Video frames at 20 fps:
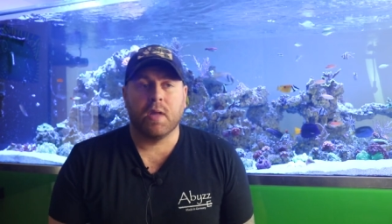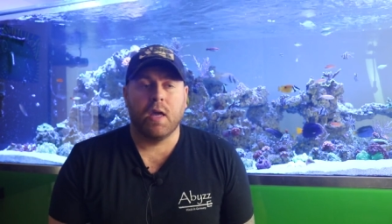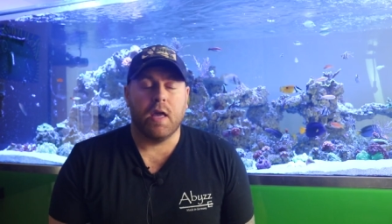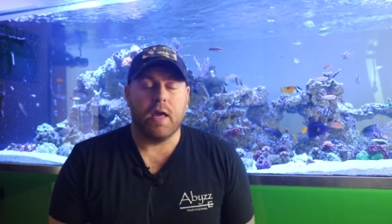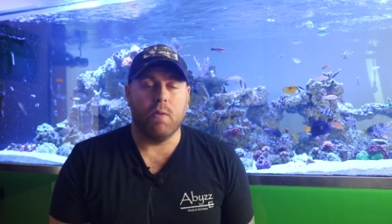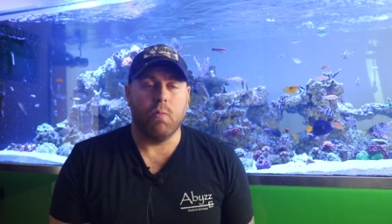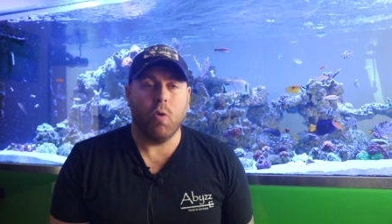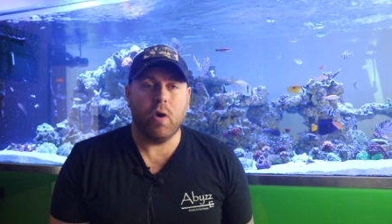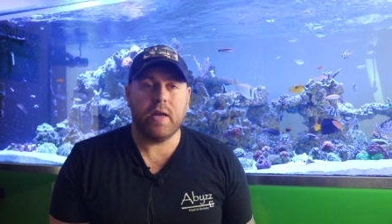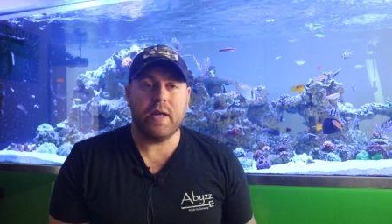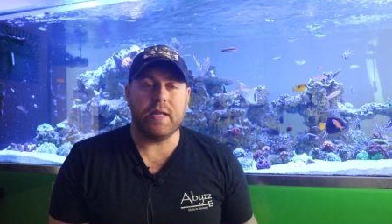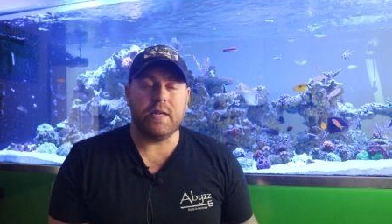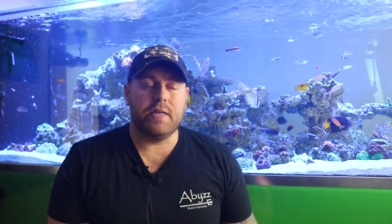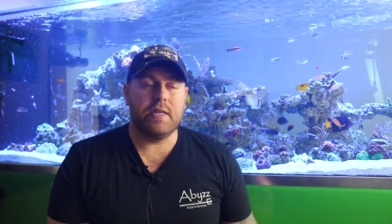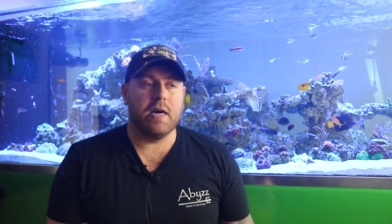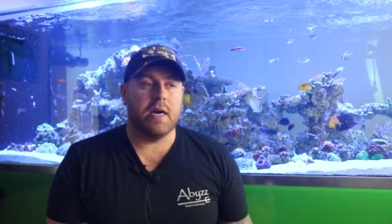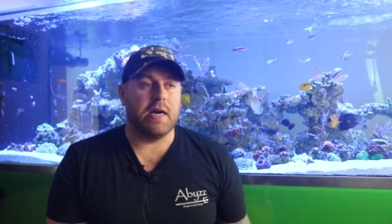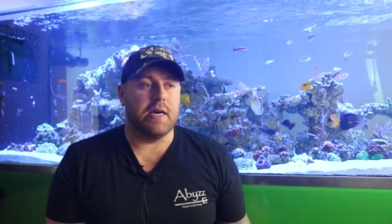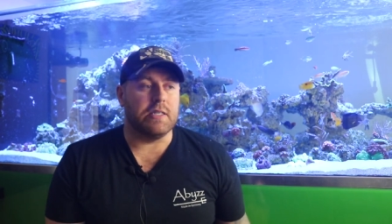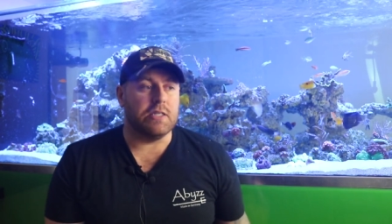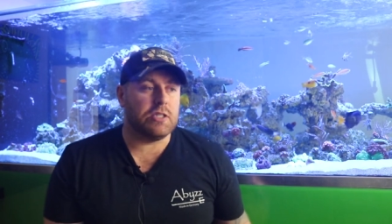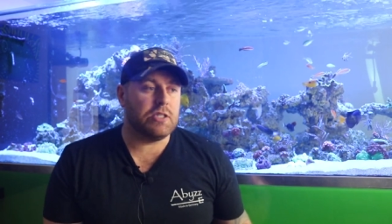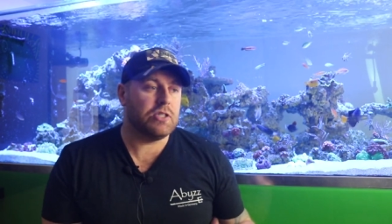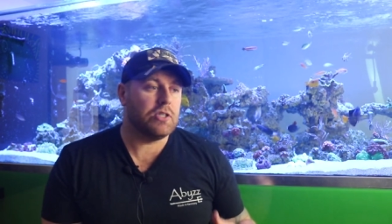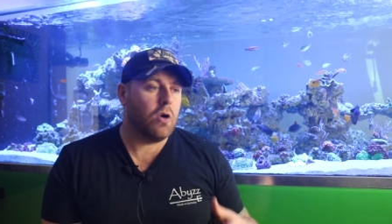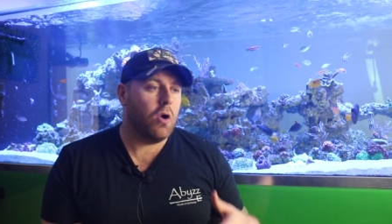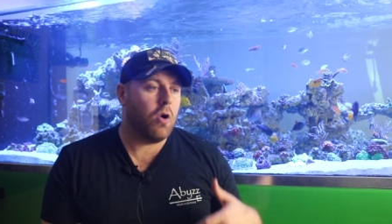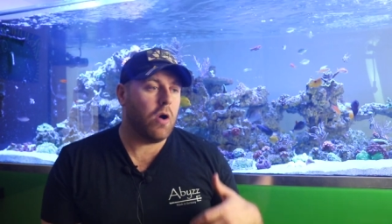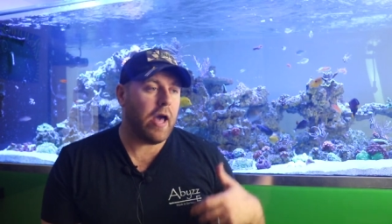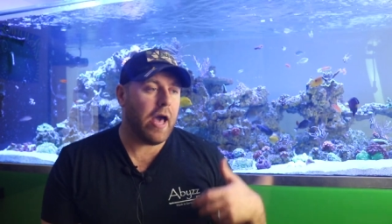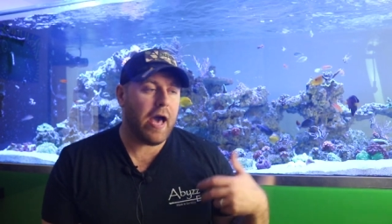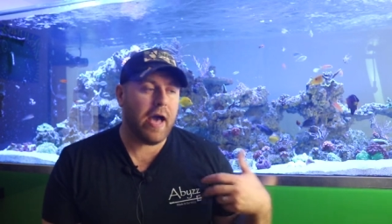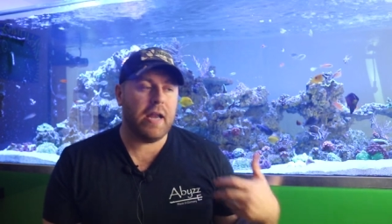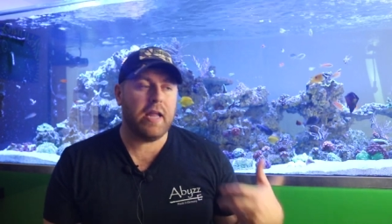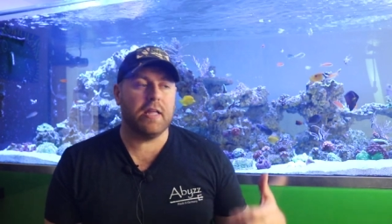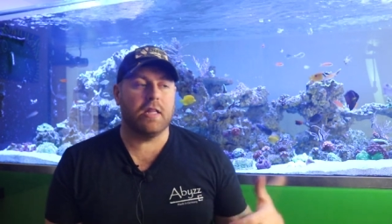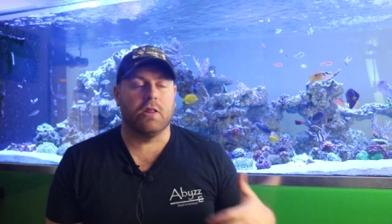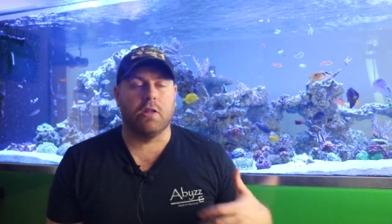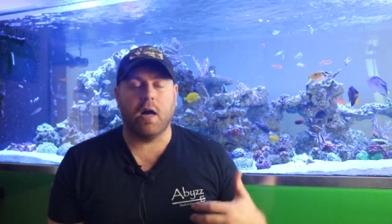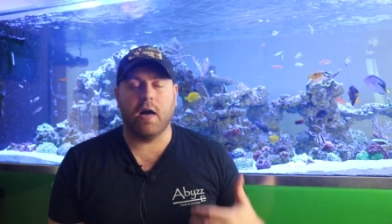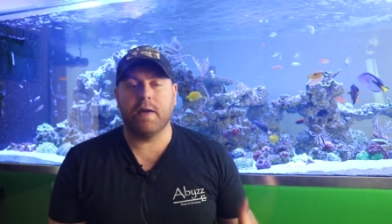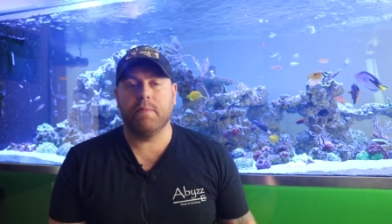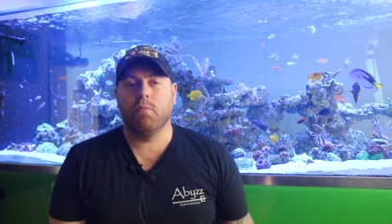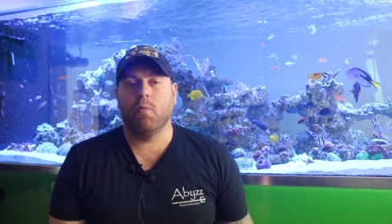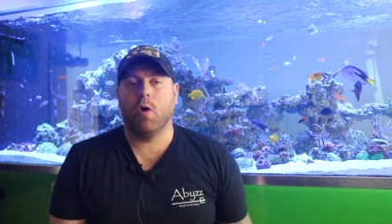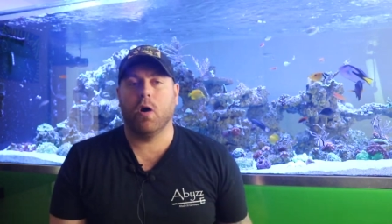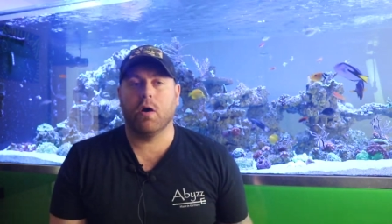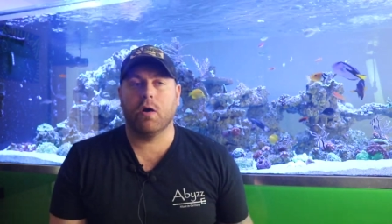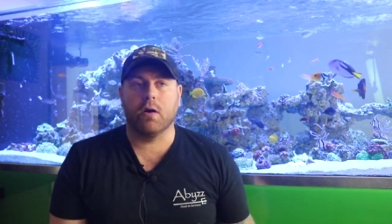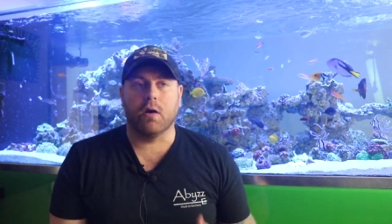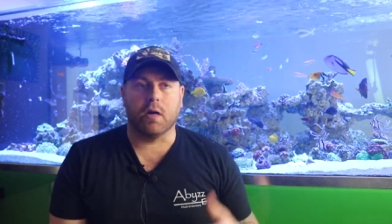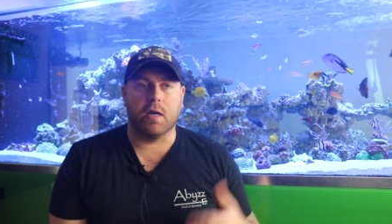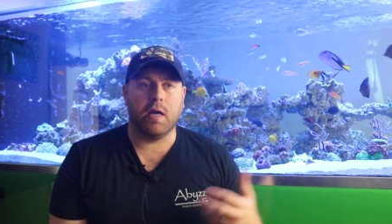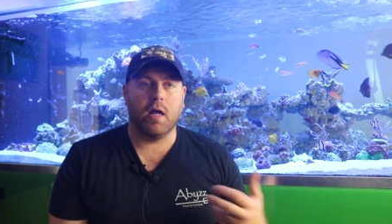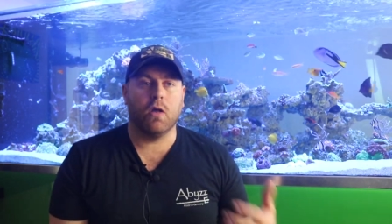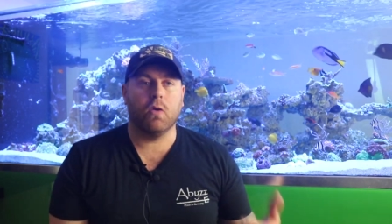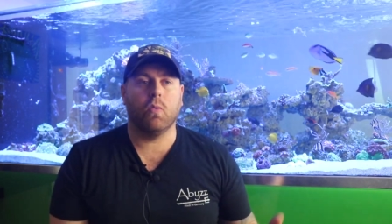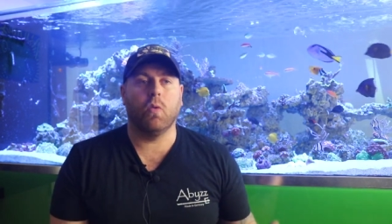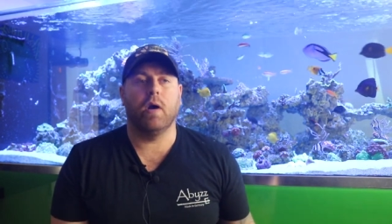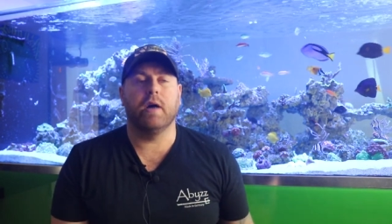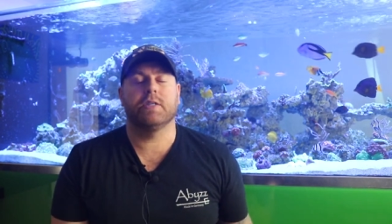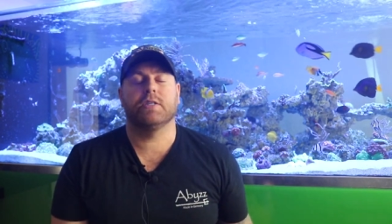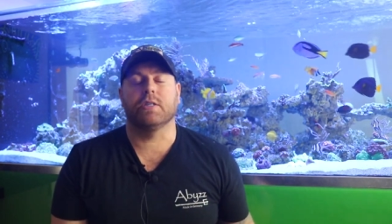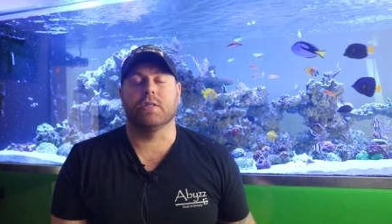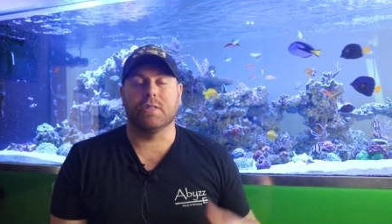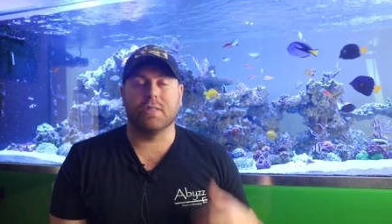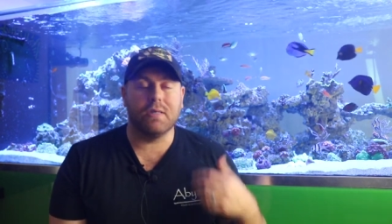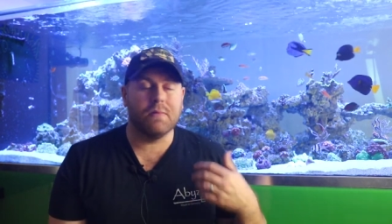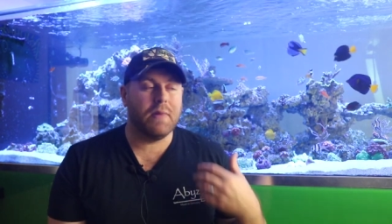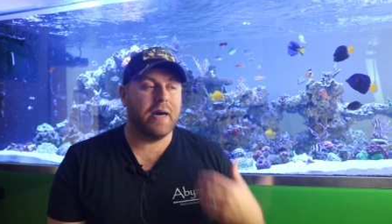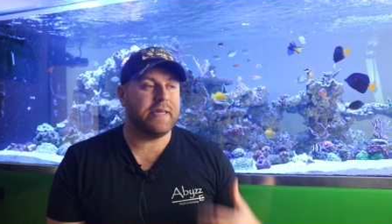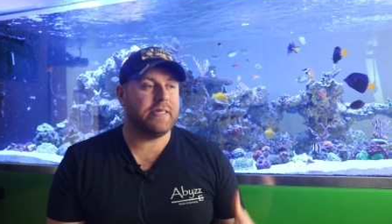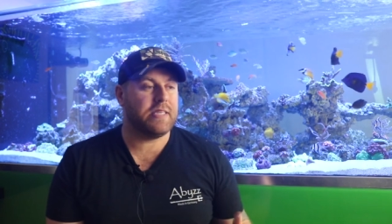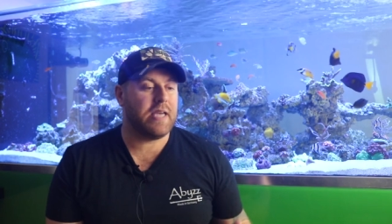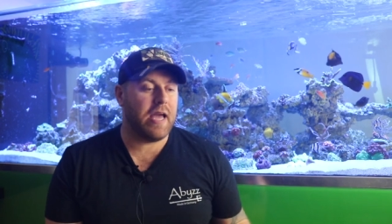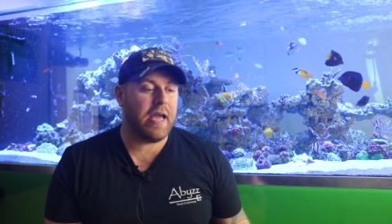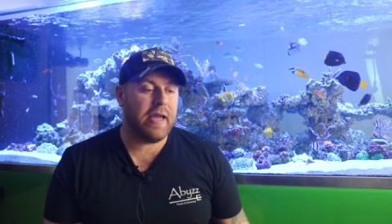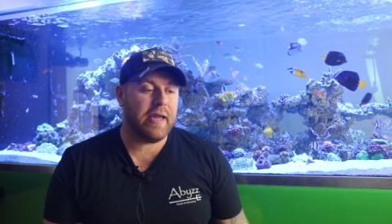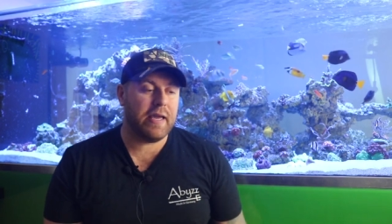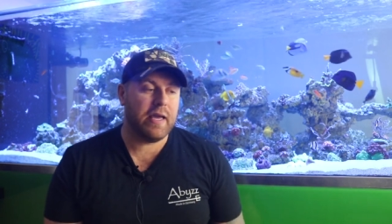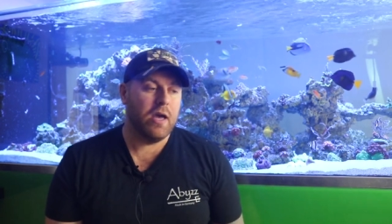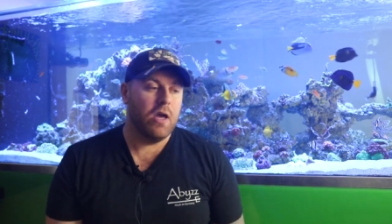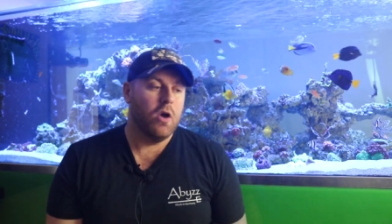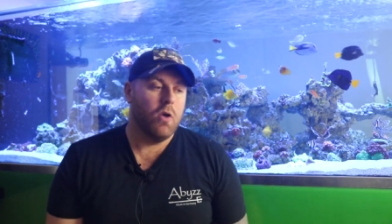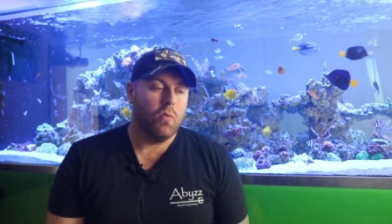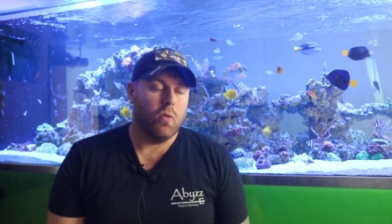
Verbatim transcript: And what it does, so adding lime water or kalkwasser to my tank